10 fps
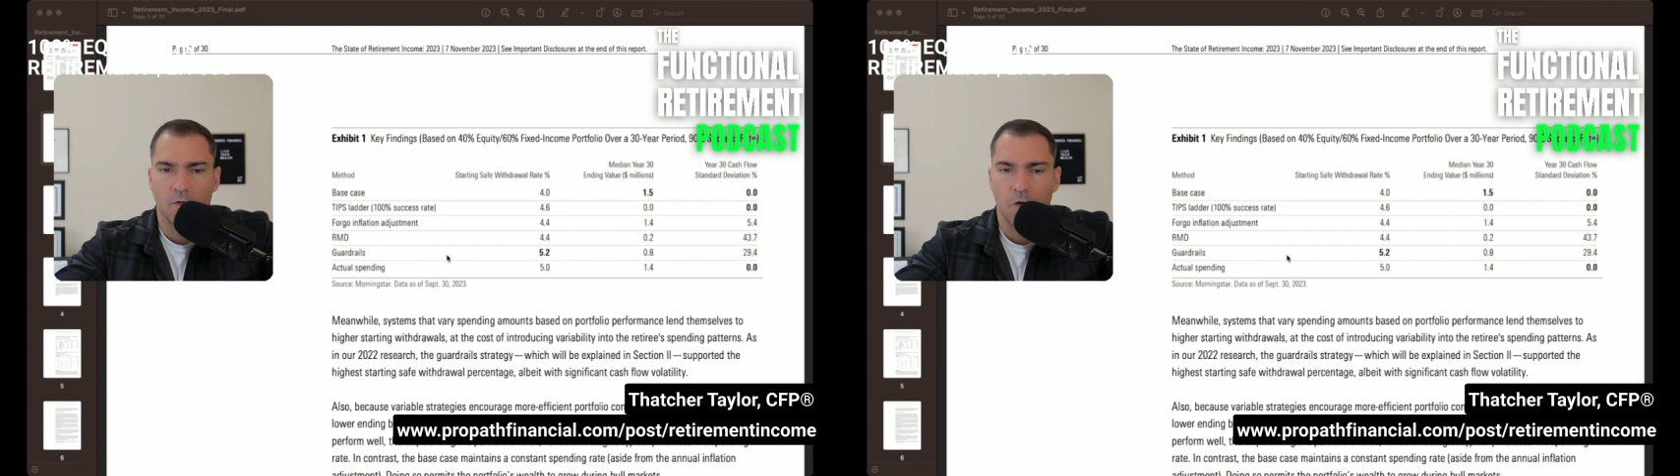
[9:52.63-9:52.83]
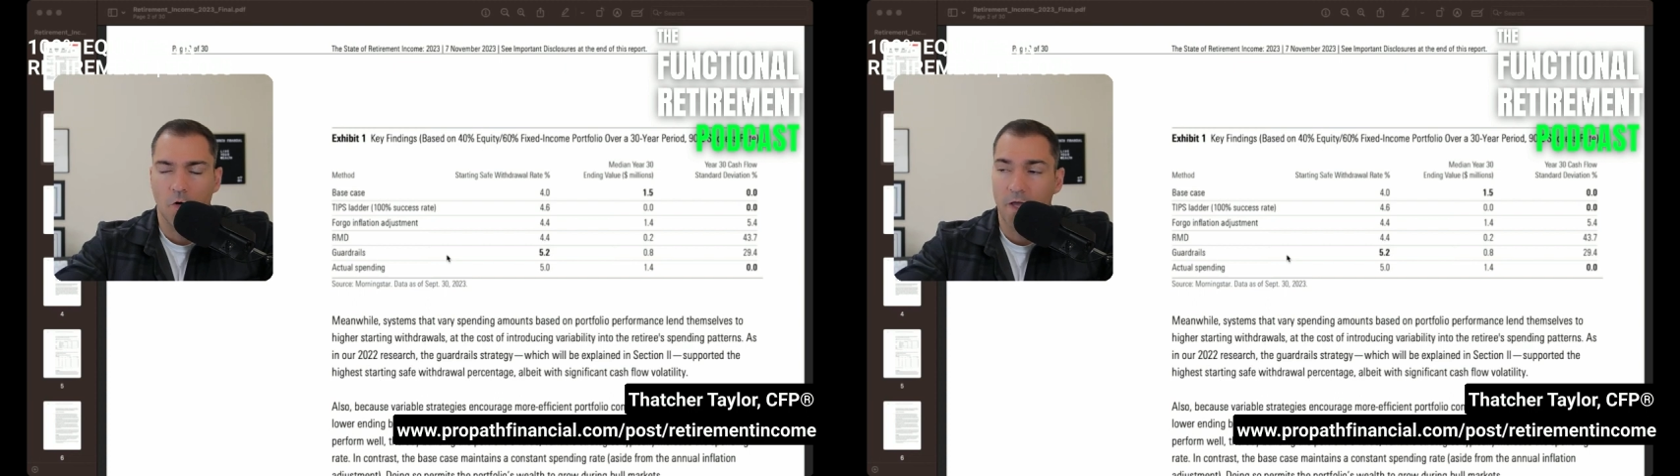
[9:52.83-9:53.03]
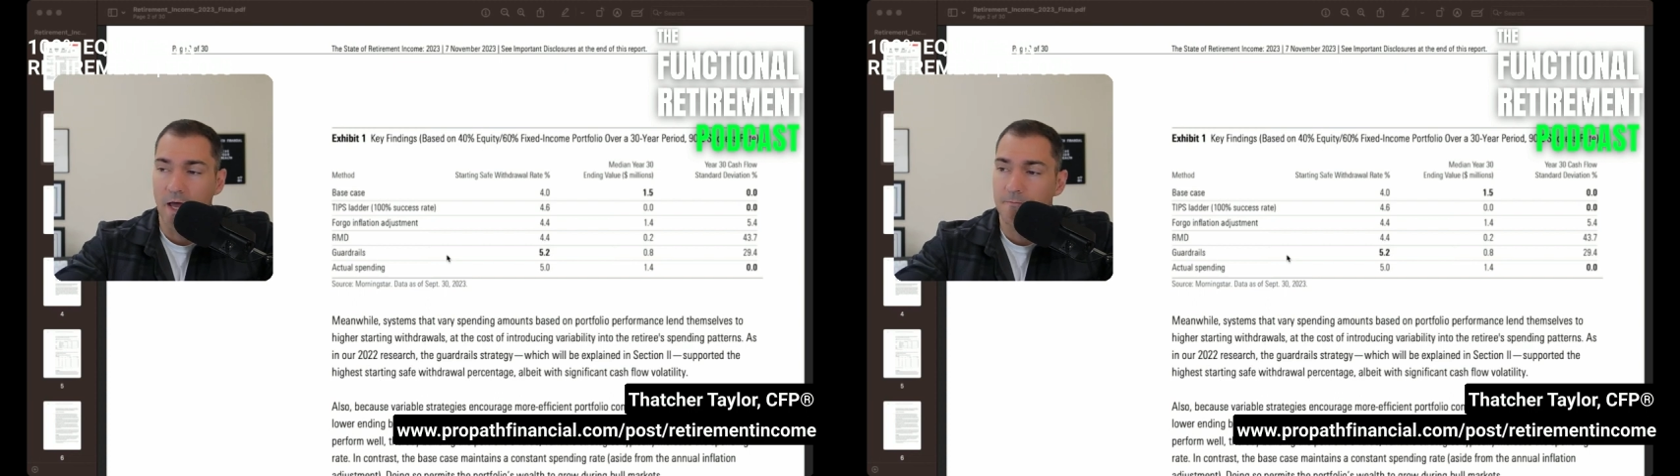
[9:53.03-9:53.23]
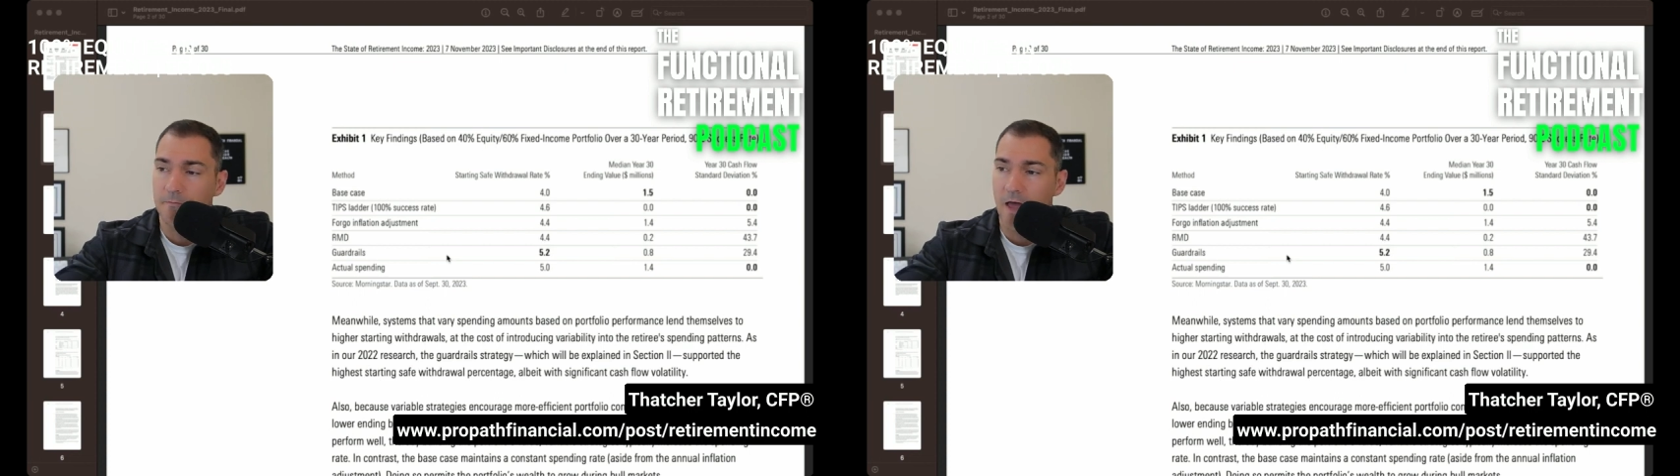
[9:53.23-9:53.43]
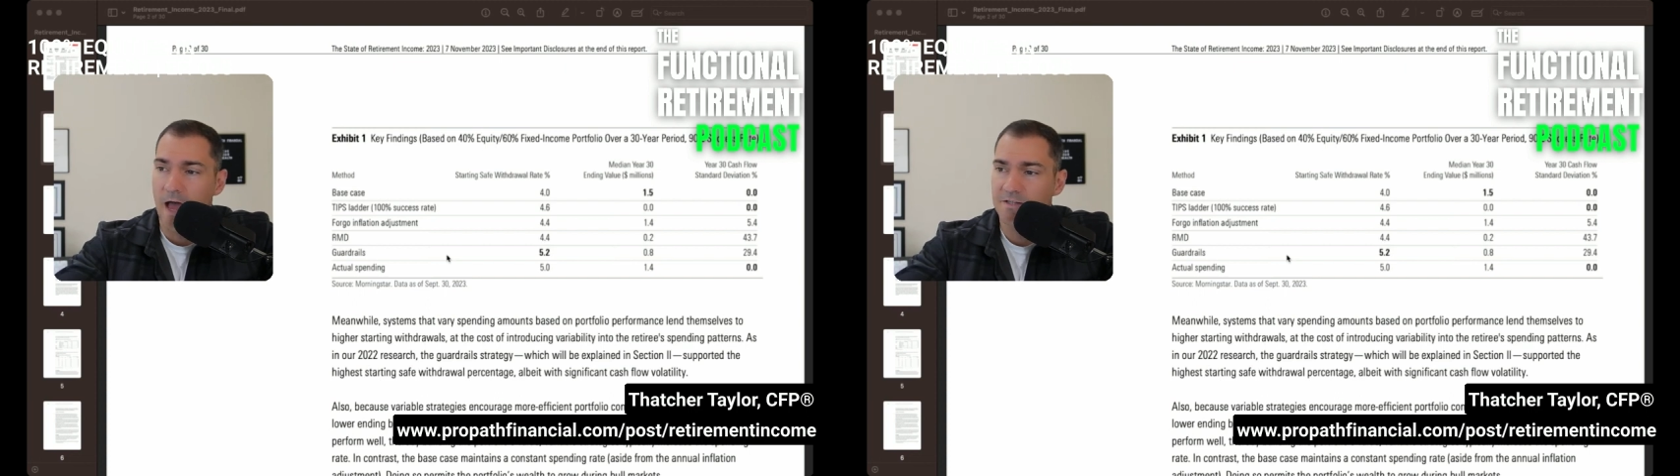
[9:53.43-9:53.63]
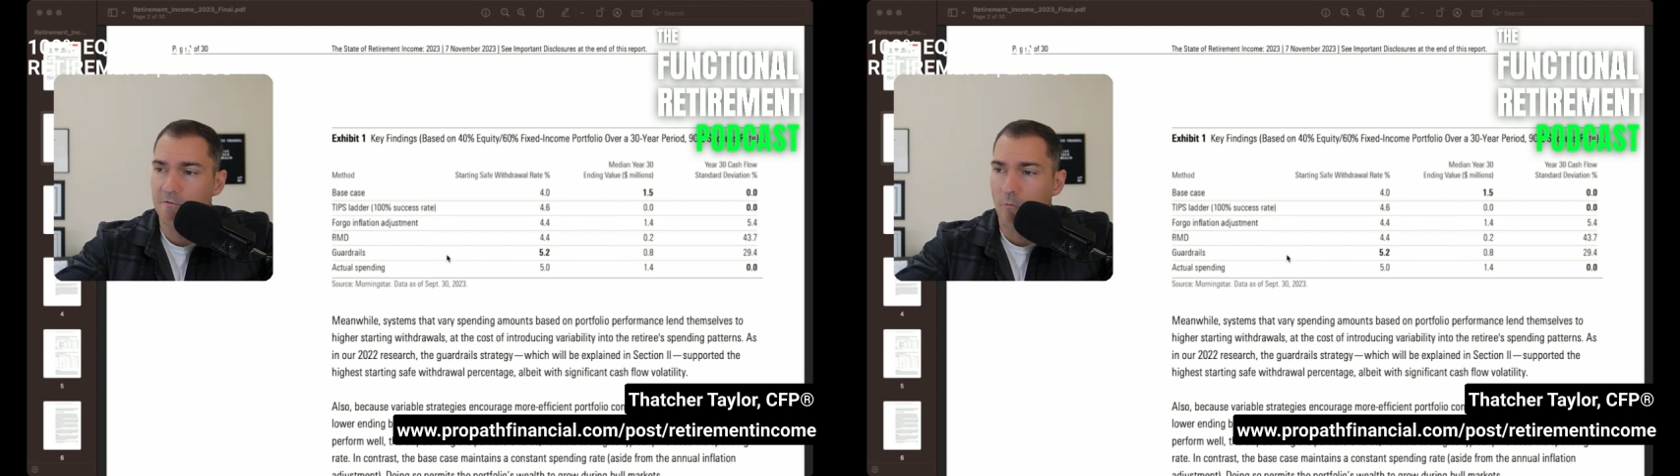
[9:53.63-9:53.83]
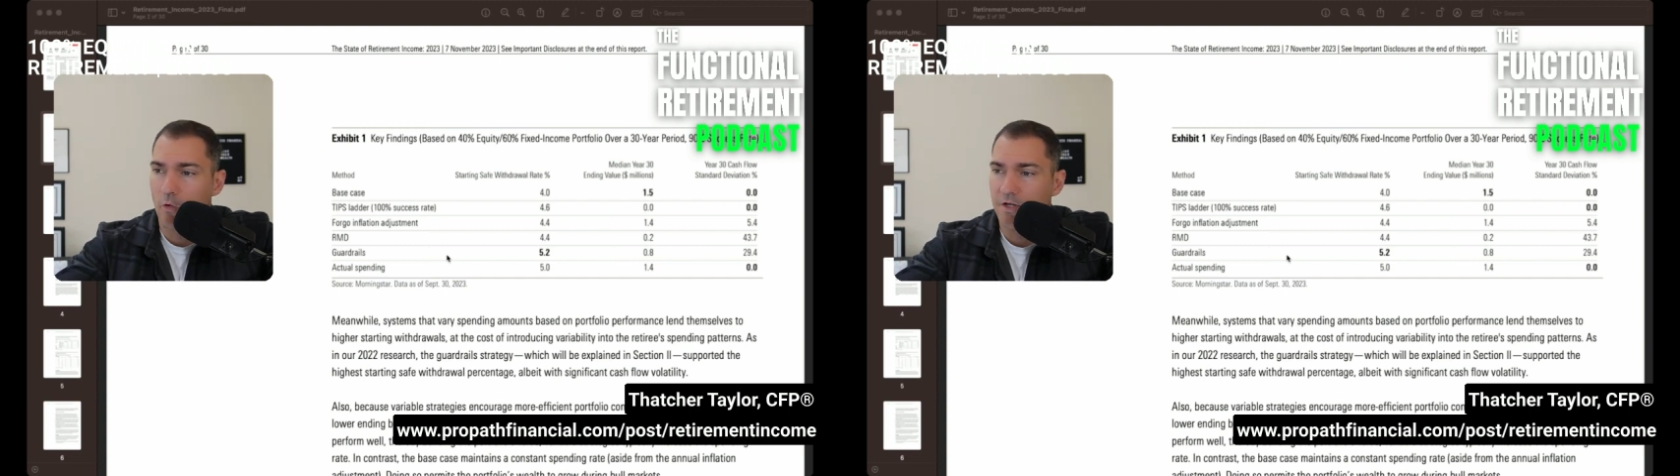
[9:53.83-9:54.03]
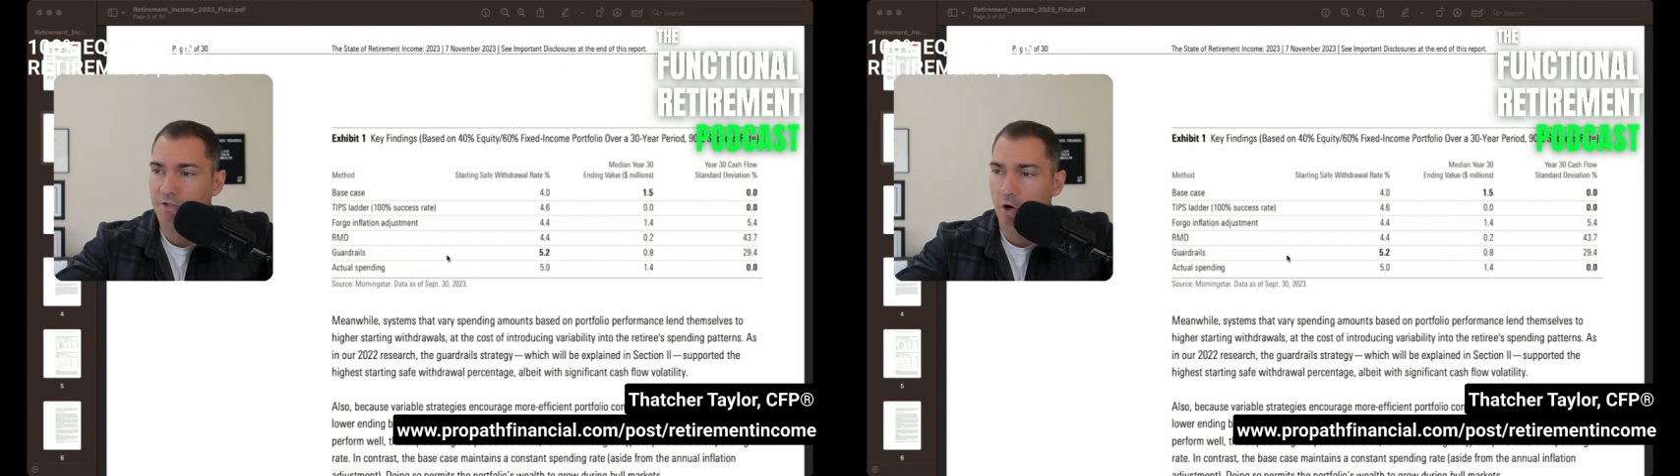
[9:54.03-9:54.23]
Okay, as of
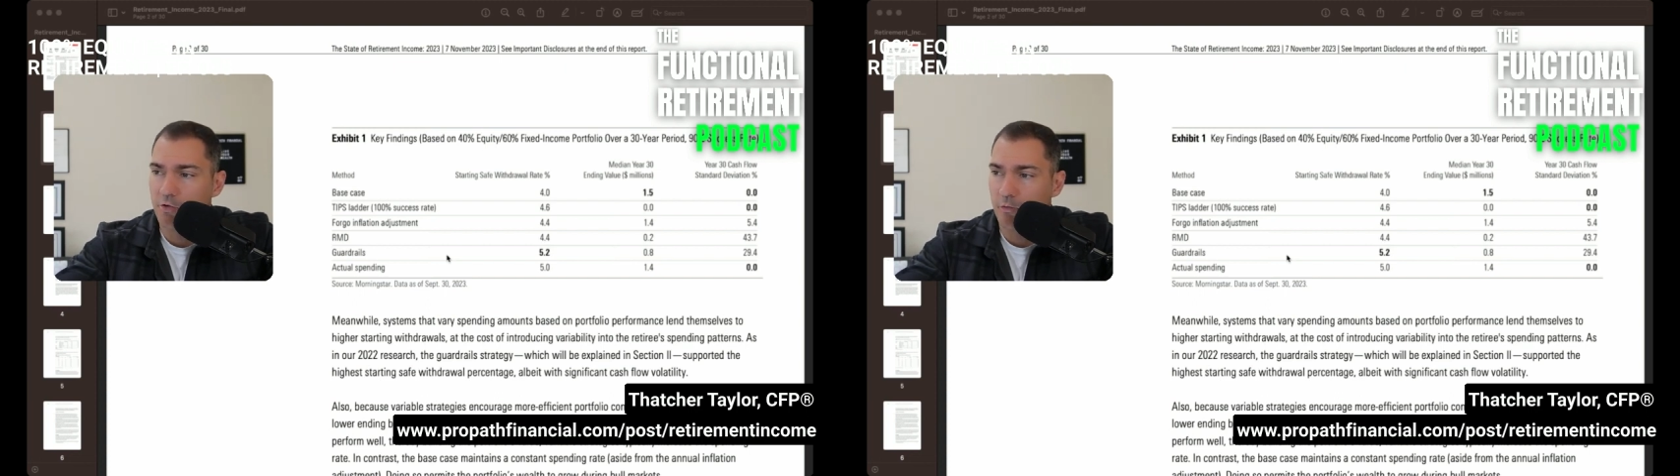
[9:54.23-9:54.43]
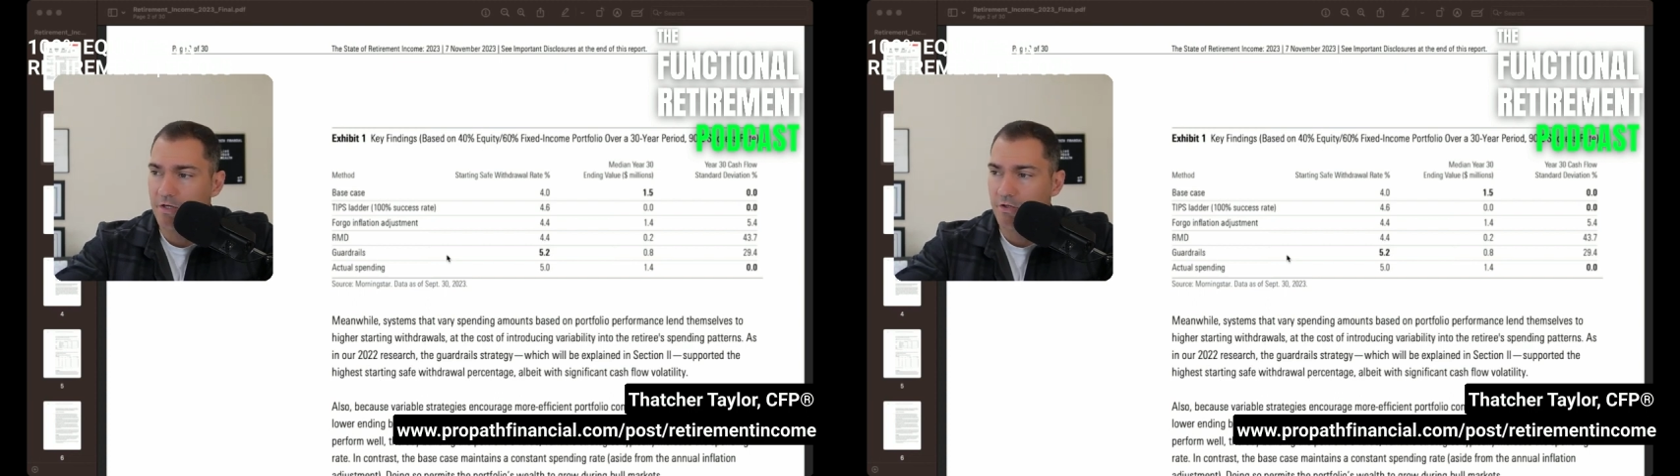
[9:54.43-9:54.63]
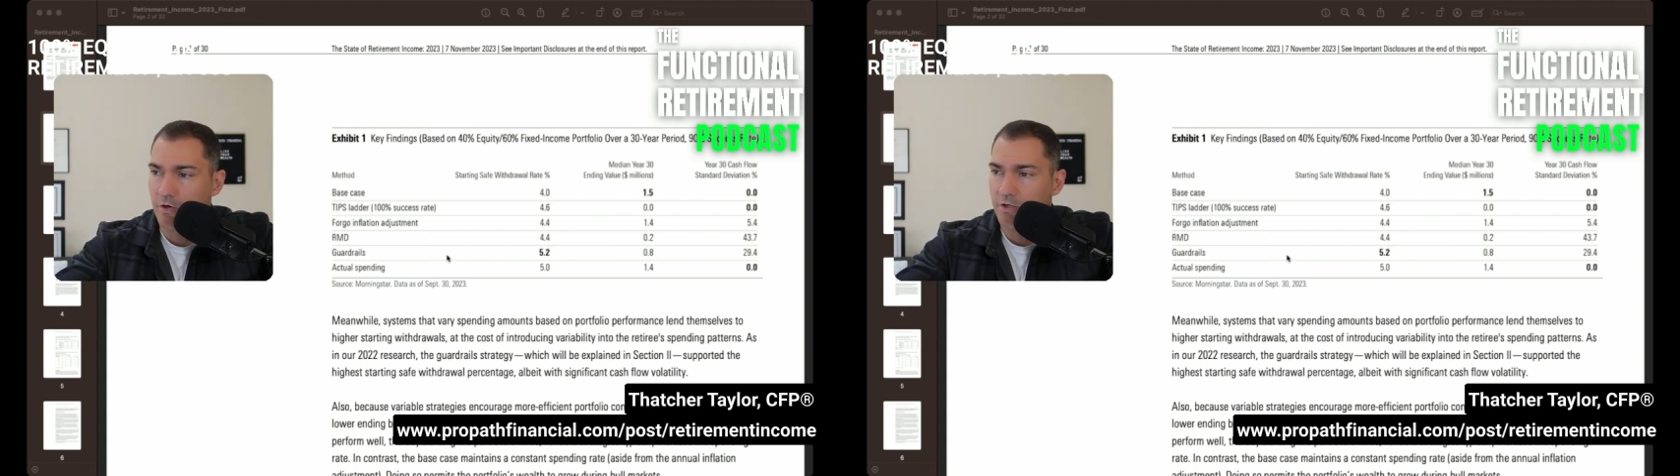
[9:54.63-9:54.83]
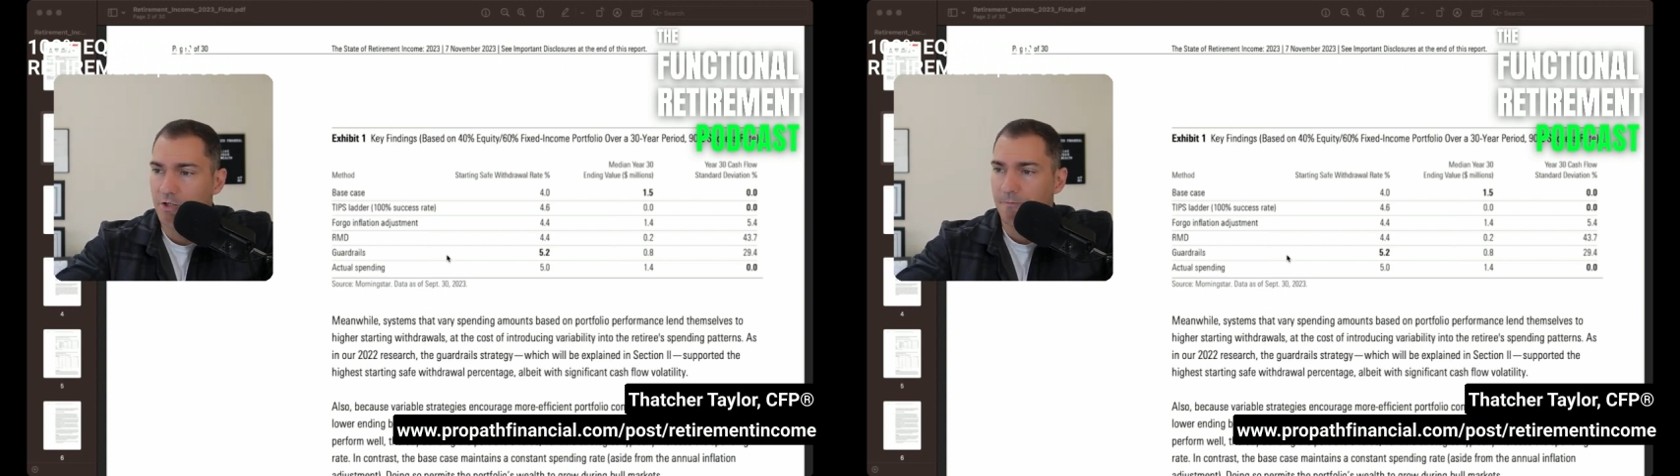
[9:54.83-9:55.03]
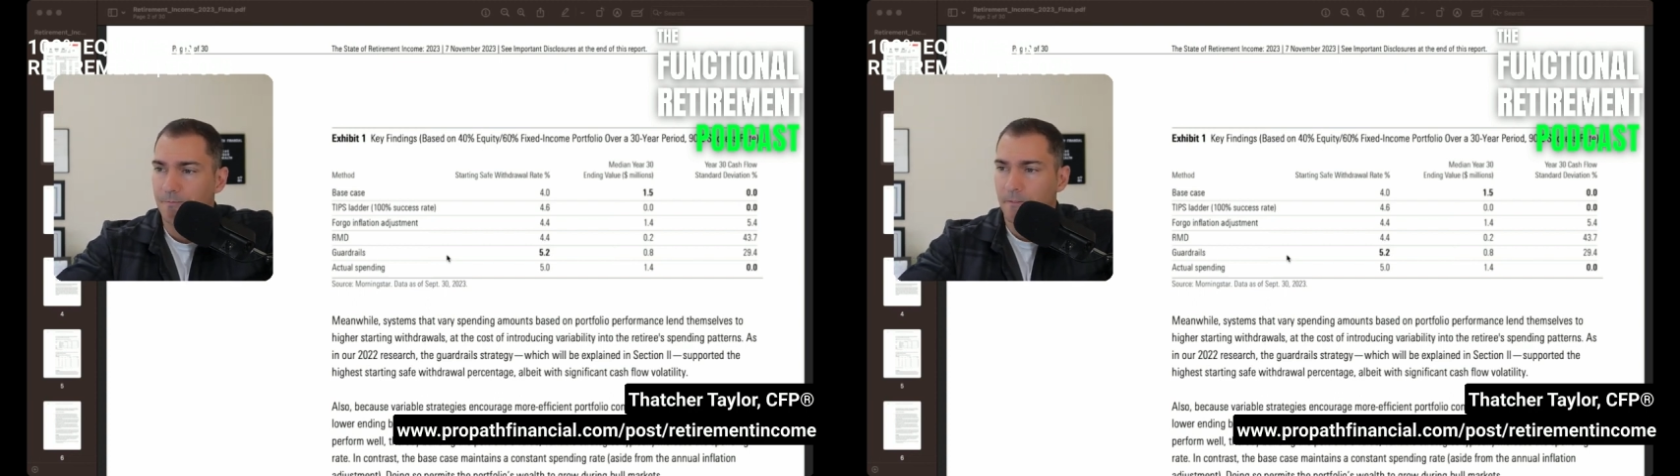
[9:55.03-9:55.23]
Morningstar's research,